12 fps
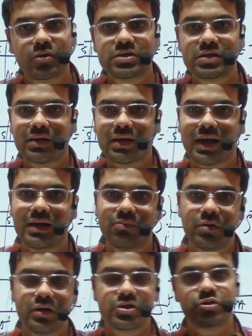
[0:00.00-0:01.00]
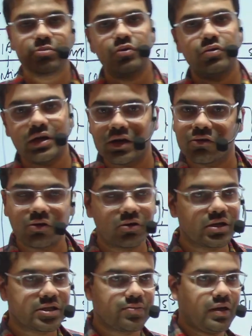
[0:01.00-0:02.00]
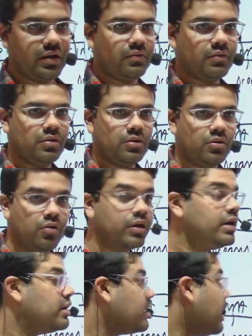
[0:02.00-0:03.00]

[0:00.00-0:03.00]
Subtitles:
are randomly distributed, he could not explain. Okay, and